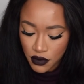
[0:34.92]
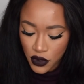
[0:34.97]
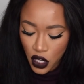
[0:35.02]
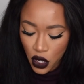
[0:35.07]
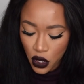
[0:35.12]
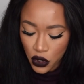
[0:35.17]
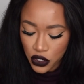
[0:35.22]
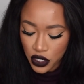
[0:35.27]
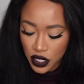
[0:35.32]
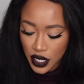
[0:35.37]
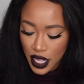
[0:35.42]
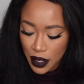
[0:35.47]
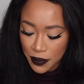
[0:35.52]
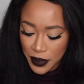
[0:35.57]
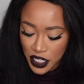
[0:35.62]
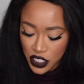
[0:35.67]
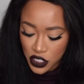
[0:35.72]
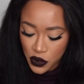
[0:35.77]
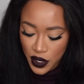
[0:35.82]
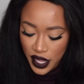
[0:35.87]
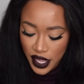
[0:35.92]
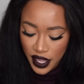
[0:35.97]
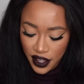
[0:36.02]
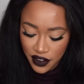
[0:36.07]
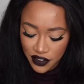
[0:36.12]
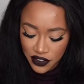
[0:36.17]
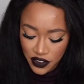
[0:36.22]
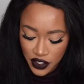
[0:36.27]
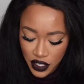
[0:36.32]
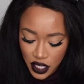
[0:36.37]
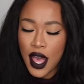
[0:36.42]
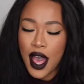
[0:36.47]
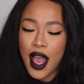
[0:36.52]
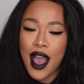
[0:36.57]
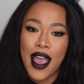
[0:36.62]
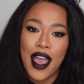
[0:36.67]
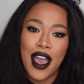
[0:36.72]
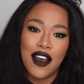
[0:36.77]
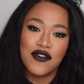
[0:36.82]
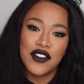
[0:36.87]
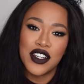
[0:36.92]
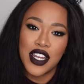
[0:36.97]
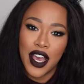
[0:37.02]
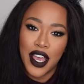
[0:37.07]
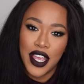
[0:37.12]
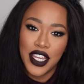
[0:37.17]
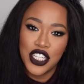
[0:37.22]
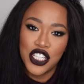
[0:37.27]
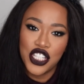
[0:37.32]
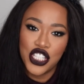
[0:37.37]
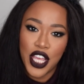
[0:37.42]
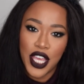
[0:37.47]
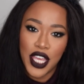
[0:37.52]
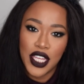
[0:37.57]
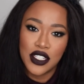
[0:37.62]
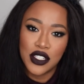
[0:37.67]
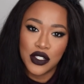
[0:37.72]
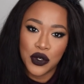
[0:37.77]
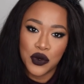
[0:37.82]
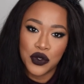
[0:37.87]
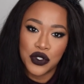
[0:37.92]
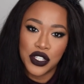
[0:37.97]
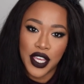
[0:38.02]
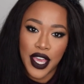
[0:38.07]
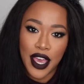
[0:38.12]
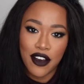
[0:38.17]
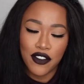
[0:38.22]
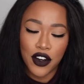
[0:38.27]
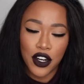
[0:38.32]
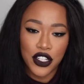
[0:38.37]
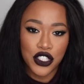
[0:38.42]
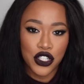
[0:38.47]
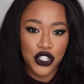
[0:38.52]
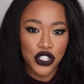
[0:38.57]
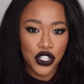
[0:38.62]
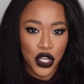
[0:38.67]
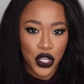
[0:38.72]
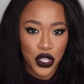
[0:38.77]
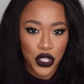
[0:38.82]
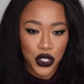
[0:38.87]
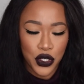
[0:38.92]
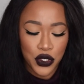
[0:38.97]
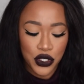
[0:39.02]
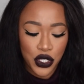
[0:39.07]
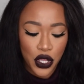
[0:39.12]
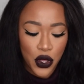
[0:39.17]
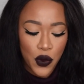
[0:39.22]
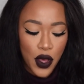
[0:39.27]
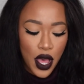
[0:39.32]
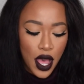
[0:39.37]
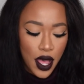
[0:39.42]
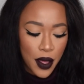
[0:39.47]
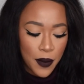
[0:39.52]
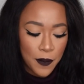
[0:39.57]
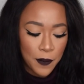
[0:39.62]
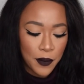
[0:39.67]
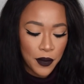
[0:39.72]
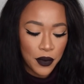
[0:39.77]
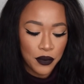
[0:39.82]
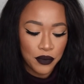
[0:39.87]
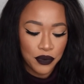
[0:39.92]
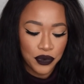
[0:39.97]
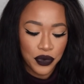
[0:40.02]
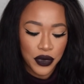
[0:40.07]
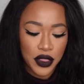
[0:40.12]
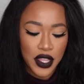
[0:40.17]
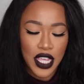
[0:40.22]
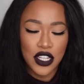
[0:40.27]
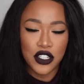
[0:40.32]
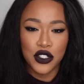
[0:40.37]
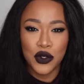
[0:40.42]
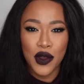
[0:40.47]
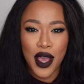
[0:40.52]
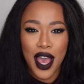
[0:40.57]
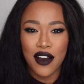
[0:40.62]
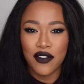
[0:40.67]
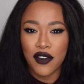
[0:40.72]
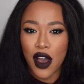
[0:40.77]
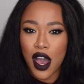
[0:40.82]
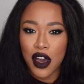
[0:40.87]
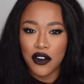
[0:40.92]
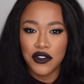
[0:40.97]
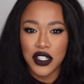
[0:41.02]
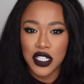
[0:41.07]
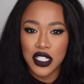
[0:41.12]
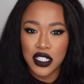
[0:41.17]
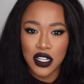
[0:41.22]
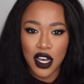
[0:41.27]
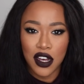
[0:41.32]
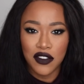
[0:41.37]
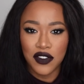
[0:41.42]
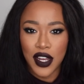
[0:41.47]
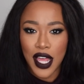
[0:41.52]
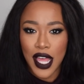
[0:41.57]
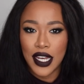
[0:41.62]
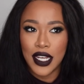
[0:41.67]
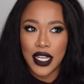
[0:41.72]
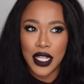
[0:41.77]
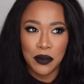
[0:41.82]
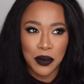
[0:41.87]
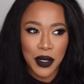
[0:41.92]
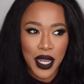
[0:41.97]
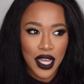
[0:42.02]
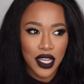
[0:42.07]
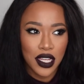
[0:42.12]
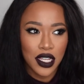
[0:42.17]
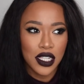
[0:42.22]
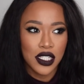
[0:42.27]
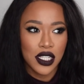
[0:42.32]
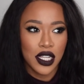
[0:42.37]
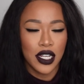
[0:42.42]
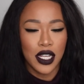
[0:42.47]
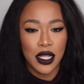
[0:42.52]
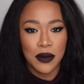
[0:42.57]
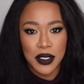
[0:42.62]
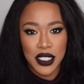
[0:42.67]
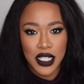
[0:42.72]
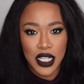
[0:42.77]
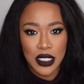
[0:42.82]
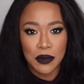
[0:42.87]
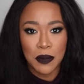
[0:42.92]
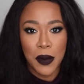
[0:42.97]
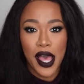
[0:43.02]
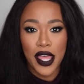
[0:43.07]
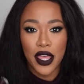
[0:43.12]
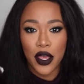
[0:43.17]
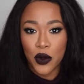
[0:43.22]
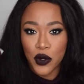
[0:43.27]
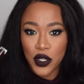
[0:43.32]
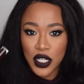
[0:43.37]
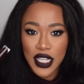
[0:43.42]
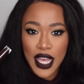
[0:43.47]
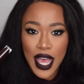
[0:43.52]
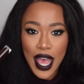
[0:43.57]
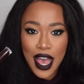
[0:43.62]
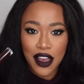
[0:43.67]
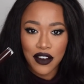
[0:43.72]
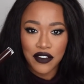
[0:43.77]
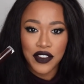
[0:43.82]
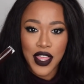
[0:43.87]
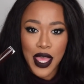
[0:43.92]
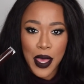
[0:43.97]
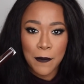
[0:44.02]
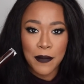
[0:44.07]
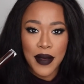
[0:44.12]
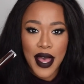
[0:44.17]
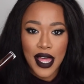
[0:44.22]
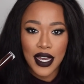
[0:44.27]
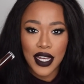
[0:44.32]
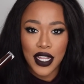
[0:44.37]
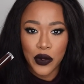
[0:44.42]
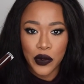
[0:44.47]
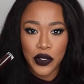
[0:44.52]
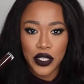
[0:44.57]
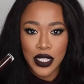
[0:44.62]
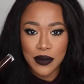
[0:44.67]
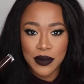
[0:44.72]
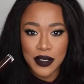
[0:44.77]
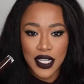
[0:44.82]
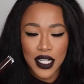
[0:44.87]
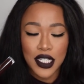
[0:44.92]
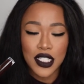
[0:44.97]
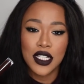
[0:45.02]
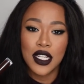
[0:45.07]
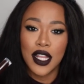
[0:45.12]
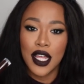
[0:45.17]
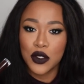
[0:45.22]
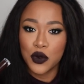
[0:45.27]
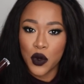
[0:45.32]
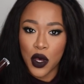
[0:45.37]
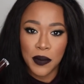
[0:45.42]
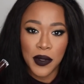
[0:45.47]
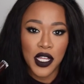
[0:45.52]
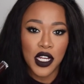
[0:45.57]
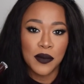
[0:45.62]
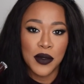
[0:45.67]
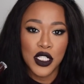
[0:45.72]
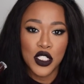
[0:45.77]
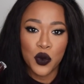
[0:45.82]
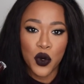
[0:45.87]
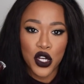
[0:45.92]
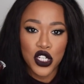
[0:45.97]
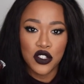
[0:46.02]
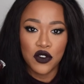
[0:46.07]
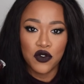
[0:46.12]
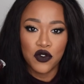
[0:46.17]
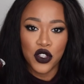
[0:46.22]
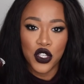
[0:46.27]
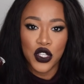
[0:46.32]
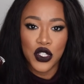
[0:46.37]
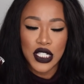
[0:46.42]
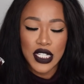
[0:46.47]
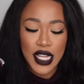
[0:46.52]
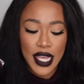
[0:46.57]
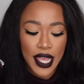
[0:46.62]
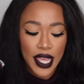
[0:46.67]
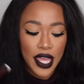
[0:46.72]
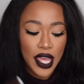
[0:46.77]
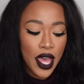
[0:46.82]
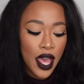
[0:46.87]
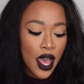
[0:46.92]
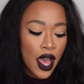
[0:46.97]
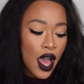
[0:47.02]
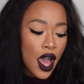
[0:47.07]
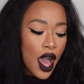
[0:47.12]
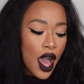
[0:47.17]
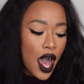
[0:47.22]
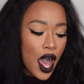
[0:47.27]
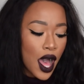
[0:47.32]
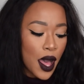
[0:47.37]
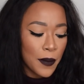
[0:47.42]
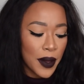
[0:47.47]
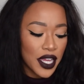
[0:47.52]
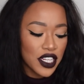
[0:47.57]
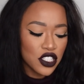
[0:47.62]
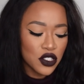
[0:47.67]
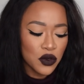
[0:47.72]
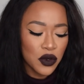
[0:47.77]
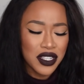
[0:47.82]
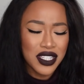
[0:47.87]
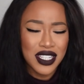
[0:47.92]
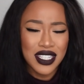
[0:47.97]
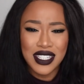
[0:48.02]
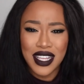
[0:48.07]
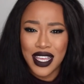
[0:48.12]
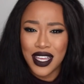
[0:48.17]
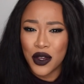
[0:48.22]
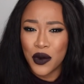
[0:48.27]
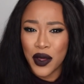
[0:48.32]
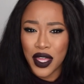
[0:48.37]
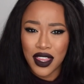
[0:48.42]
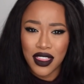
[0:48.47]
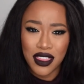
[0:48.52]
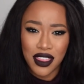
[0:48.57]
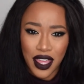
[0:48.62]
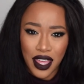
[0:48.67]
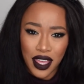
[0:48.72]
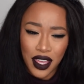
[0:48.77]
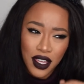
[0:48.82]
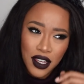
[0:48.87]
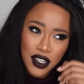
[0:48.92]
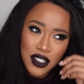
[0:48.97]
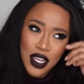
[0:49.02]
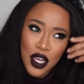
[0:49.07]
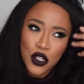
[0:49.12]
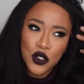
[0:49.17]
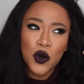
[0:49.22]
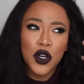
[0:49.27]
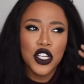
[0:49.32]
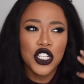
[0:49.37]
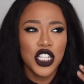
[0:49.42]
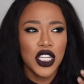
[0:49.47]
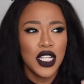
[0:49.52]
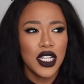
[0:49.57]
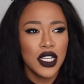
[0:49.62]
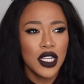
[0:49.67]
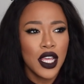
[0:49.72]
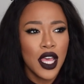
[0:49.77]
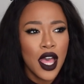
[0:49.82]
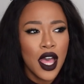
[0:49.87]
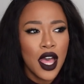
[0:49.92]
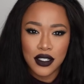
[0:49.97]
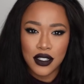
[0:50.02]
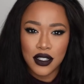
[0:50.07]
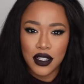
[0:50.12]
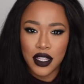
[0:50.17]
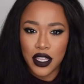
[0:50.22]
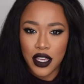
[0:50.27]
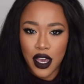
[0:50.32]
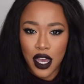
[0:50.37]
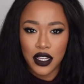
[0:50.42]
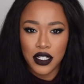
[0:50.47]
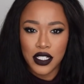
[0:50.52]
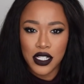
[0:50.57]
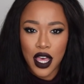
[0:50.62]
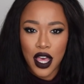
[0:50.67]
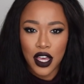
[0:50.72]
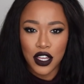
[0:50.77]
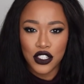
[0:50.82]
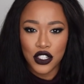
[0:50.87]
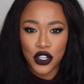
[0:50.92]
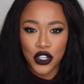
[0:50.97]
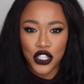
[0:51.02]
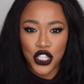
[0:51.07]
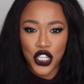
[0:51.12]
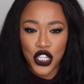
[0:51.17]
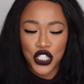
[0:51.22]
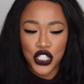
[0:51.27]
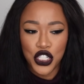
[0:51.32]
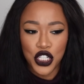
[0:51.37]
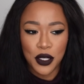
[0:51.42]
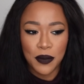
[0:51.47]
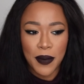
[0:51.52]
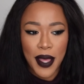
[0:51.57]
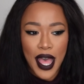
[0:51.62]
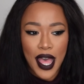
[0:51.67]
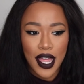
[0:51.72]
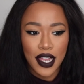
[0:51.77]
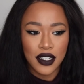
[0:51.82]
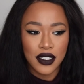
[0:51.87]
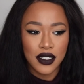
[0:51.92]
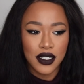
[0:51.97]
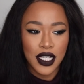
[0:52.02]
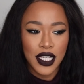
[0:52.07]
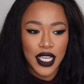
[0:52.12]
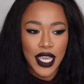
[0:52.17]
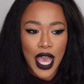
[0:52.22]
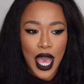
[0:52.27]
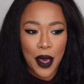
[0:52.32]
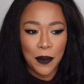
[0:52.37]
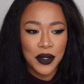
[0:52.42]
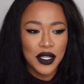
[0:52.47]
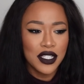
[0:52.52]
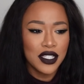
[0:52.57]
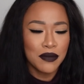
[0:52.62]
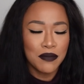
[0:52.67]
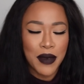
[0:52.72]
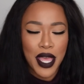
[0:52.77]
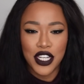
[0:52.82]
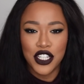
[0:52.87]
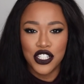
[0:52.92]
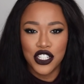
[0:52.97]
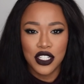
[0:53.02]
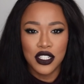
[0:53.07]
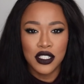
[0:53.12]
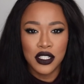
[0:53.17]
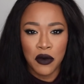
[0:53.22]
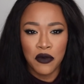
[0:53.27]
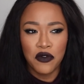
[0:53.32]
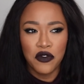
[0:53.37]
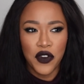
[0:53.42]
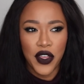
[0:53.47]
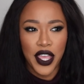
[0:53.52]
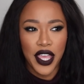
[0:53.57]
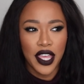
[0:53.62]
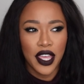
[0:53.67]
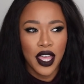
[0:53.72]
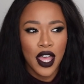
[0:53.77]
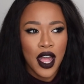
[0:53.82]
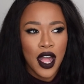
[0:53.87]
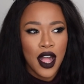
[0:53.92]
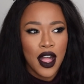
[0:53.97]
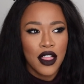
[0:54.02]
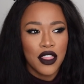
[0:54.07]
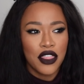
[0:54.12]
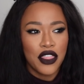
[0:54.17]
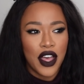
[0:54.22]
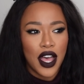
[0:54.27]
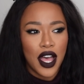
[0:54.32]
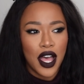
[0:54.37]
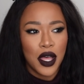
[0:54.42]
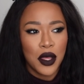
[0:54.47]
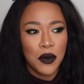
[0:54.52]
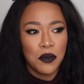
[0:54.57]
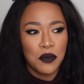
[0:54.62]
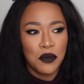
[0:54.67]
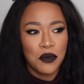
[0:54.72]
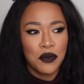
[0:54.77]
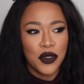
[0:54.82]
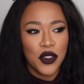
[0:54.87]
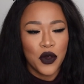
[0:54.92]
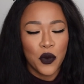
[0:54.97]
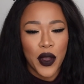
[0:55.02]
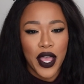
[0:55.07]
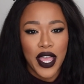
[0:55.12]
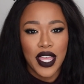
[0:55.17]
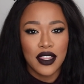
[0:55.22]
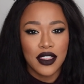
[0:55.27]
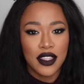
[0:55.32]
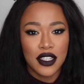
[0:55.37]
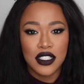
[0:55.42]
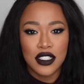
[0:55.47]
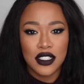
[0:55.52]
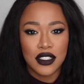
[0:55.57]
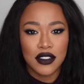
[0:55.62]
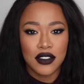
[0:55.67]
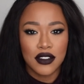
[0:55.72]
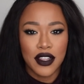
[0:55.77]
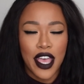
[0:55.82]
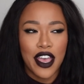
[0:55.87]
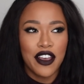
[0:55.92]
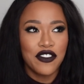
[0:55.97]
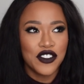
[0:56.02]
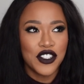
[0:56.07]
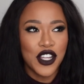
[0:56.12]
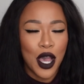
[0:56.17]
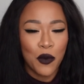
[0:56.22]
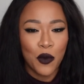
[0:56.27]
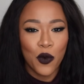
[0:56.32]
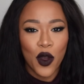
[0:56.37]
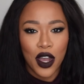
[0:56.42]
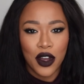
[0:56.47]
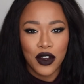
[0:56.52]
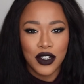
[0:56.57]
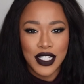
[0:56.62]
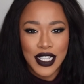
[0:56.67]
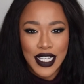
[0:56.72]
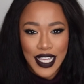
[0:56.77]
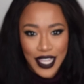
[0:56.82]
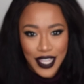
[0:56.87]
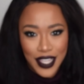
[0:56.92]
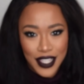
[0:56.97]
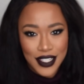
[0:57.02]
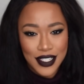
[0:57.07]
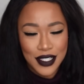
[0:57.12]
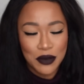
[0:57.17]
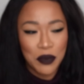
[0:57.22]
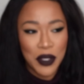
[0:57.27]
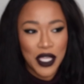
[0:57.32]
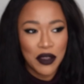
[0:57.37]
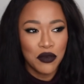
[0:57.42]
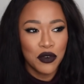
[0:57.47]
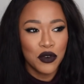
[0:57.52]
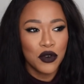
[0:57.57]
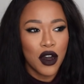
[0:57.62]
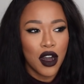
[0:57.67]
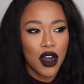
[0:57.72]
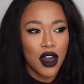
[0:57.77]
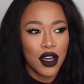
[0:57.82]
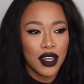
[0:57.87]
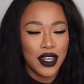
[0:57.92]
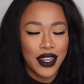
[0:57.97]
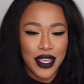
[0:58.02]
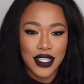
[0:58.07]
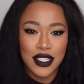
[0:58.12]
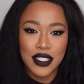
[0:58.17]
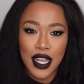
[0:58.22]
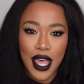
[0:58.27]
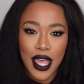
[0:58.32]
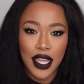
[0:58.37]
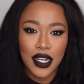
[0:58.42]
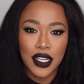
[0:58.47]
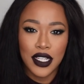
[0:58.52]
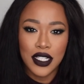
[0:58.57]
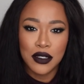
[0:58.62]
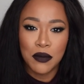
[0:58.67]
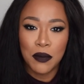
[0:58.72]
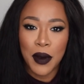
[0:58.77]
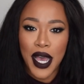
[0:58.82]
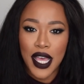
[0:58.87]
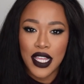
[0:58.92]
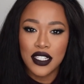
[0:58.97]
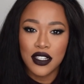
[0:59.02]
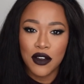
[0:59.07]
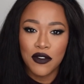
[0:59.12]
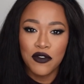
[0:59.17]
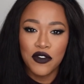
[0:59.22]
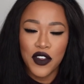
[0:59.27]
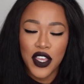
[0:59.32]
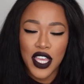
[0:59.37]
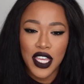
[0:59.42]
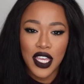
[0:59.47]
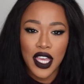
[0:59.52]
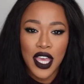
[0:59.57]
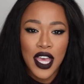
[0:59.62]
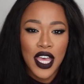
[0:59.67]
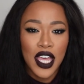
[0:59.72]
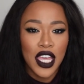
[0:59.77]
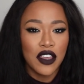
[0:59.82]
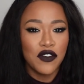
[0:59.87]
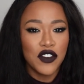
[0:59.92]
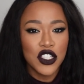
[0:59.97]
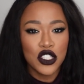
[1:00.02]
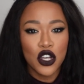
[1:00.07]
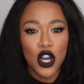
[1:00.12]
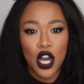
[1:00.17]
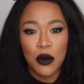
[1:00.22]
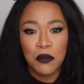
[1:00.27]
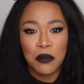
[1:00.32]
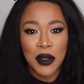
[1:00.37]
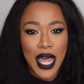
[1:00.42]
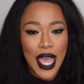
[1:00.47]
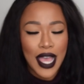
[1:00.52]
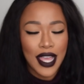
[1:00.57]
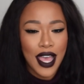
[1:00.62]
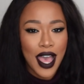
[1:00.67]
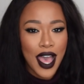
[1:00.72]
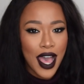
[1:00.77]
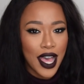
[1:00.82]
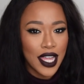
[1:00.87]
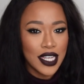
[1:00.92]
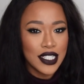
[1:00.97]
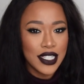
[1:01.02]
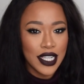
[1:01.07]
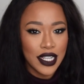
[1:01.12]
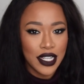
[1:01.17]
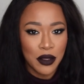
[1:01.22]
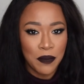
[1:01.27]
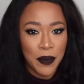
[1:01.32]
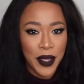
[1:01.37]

hold on, how many do I have? I have 9 shades altogether to show you. So they do have other stuff like lip lacquers and lipsticks, but I only have their matte liquid lipsticks, so that's what I'm gonna be swatching for you today. I just wanted to say a quick thing, because I was watching the Young Turks on YouTube and he happened to mention something that the way this effed up world is, people are less likely to buy something if it's got a black hand in the